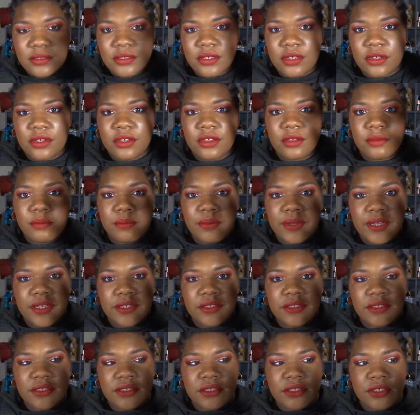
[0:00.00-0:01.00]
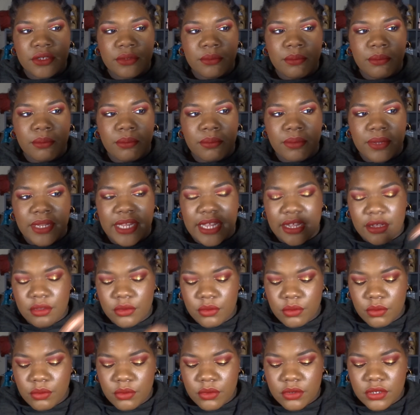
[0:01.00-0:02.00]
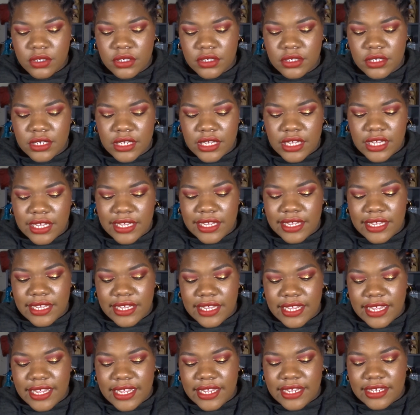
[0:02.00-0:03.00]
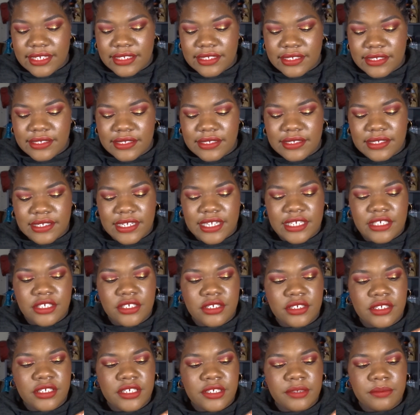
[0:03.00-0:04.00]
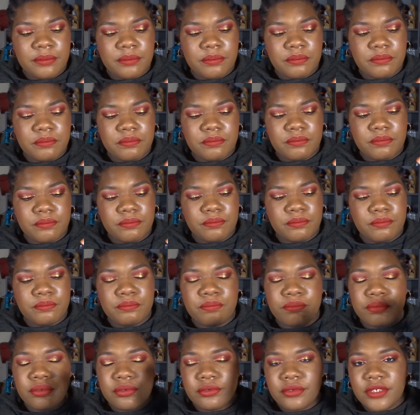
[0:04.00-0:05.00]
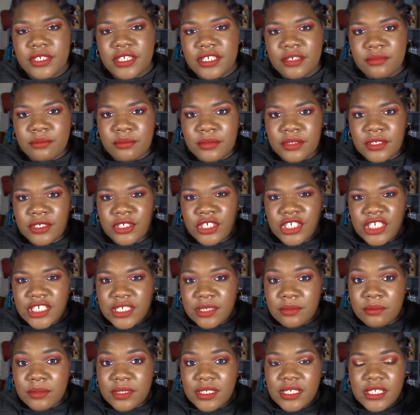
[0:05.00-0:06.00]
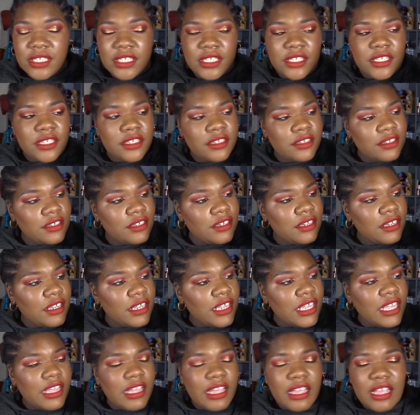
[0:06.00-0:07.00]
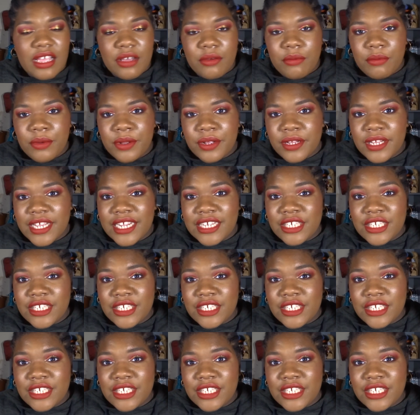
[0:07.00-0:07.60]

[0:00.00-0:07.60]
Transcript: talk about the black one, and this is actually pretty much empty. Well, I